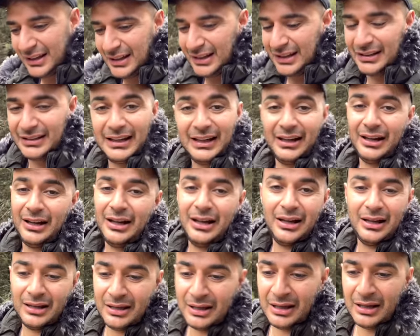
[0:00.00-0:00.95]
yeah,
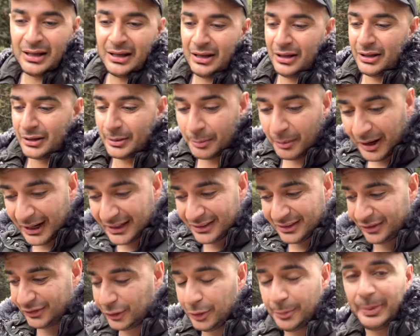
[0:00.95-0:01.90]
the mind is
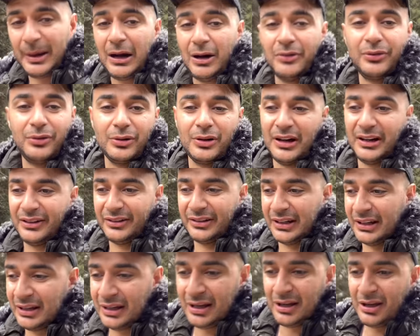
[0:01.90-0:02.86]
so powerful, guys.
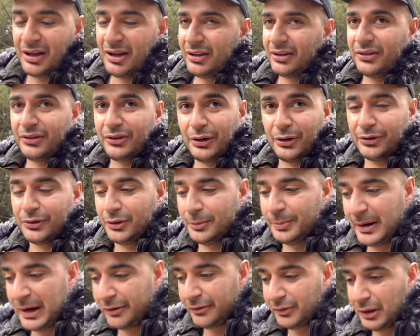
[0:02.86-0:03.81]
So, so
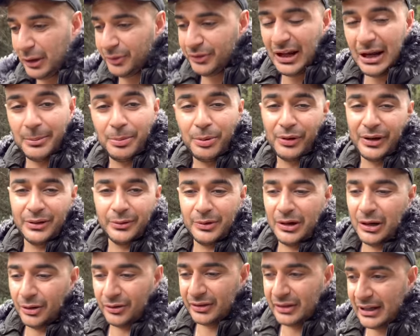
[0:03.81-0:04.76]
powerful. I was at a point where I
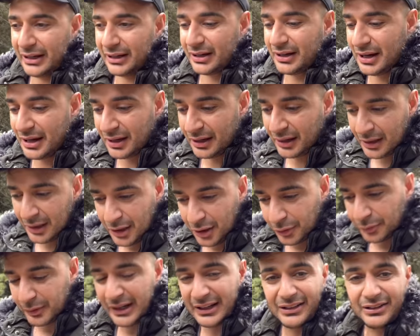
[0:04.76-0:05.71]
was like
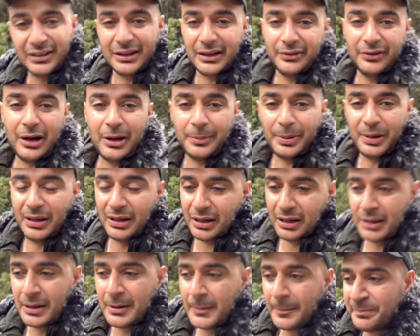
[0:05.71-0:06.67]
ready to give up,
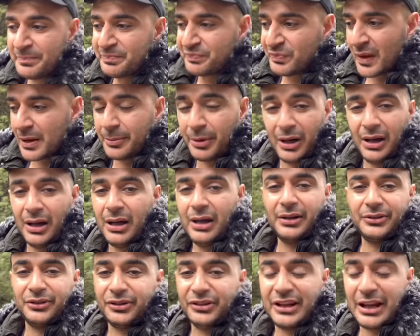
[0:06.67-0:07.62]
but
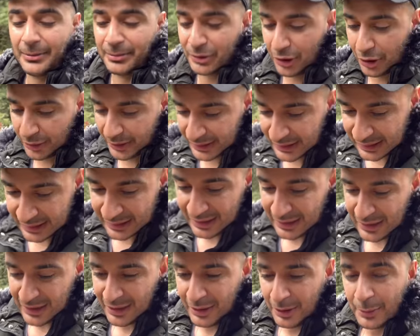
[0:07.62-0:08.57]
just kept going,
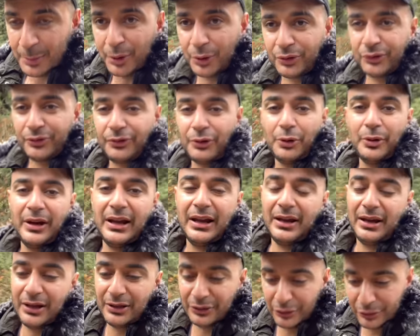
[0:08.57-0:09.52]
pushed through it,
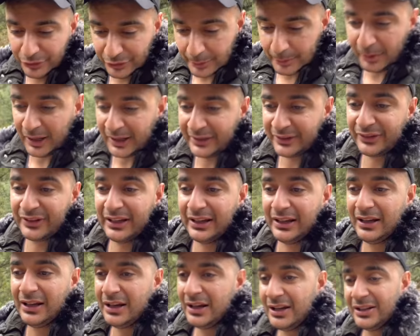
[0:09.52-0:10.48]
used the mindset
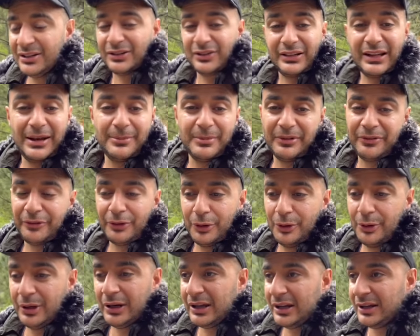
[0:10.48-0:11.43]
to get me through.
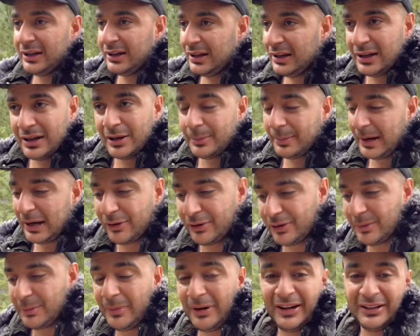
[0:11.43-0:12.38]
Power of the
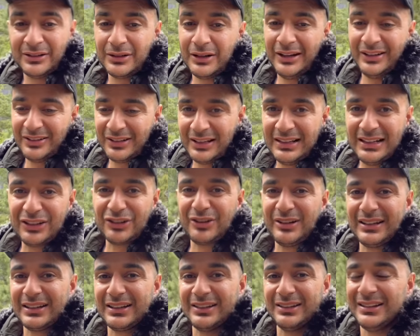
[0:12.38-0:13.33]
mind, guys, literally
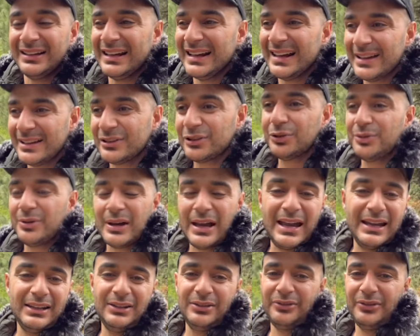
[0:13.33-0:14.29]
can do
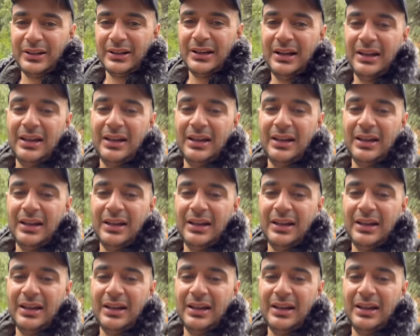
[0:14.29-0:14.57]
anything.